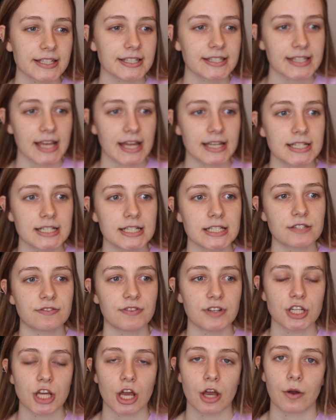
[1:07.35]
He said in
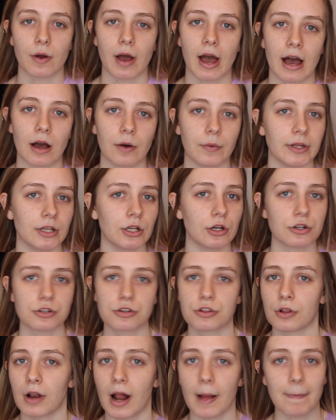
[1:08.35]
his video how he
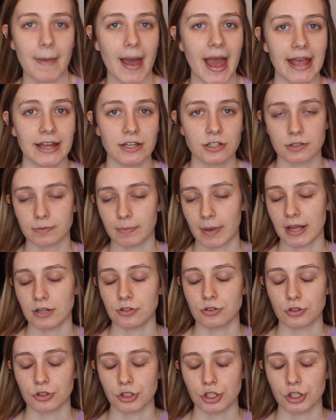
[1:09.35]
looked through like pages and pages